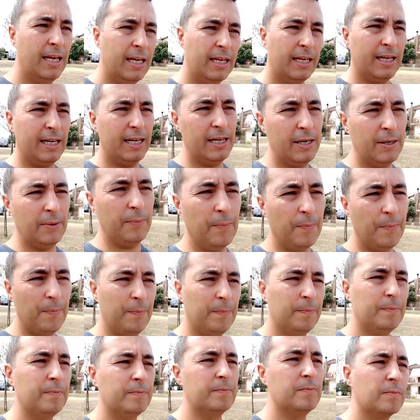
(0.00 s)
um,
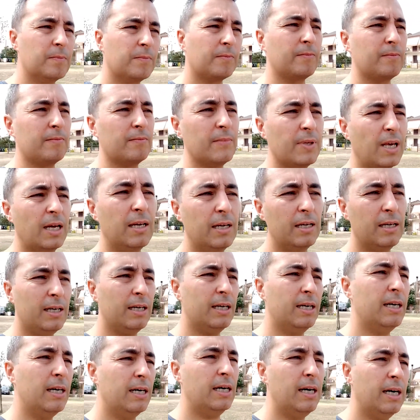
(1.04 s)

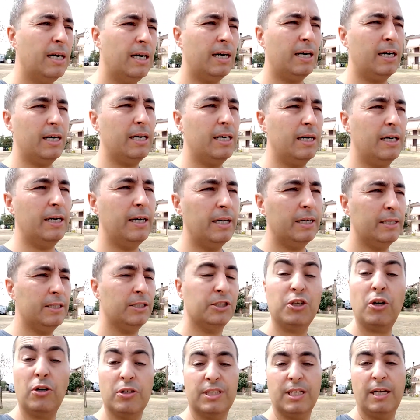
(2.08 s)
uh,
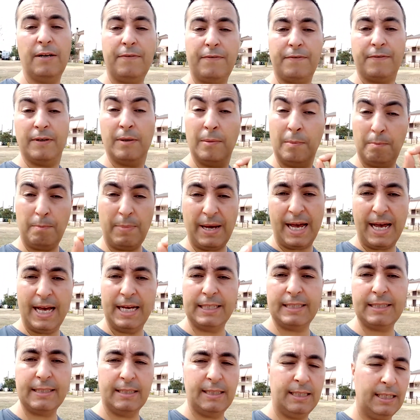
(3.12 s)
Joseph,
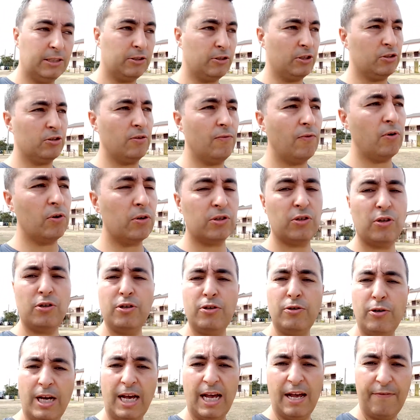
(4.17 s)
Bet, and so on and so forth. So
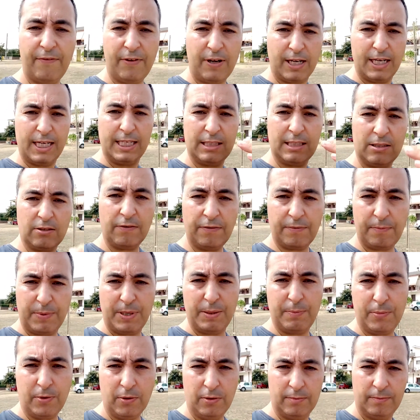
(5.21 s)
you have a list of
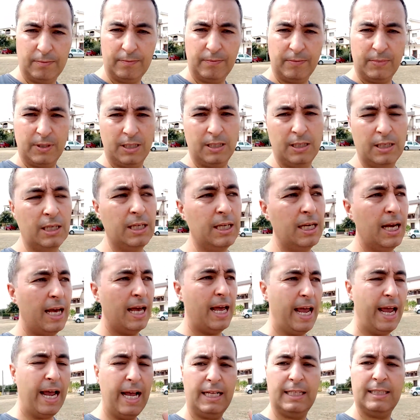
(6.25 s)
people,
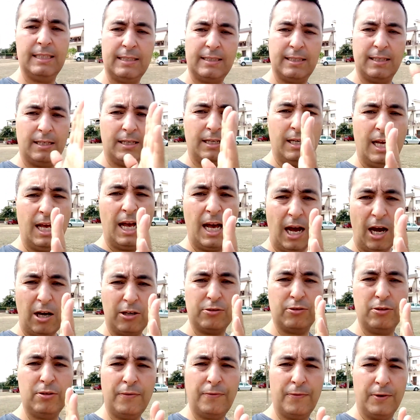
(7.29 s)
and how
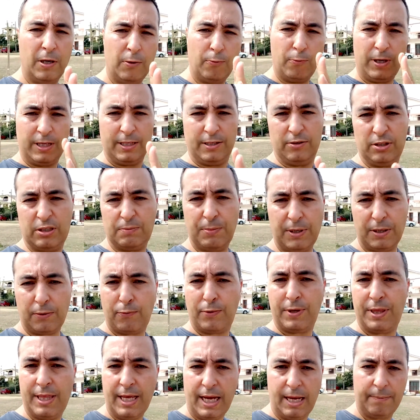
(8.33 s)
do you feel when you speak
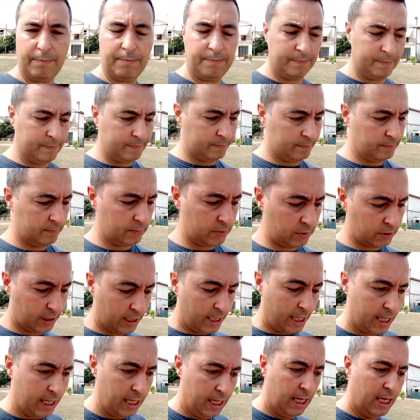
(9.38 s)
with them?
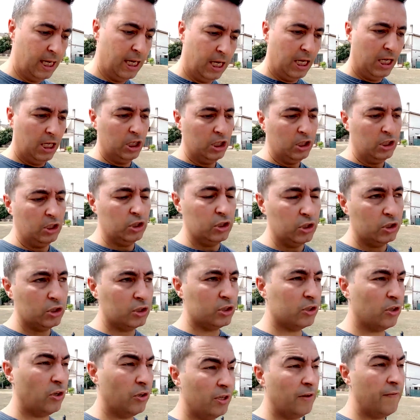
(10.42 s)
Okay.
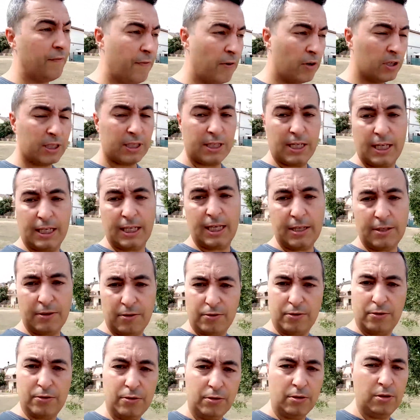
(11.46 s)
So the first thing that you
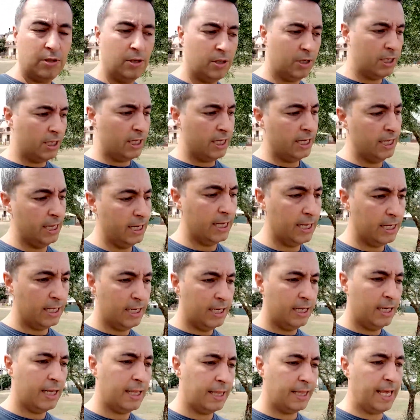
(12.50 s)
do,
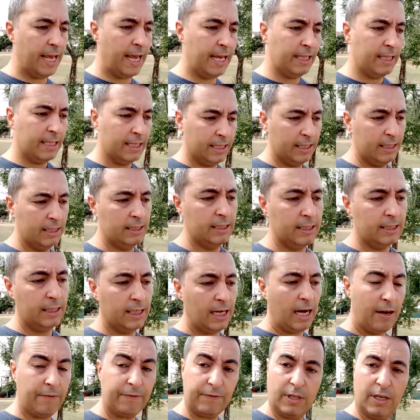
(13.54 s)
then,
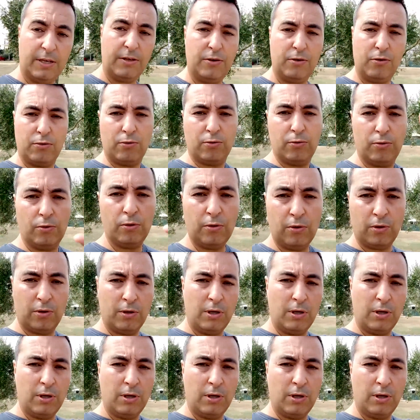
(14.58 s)
after you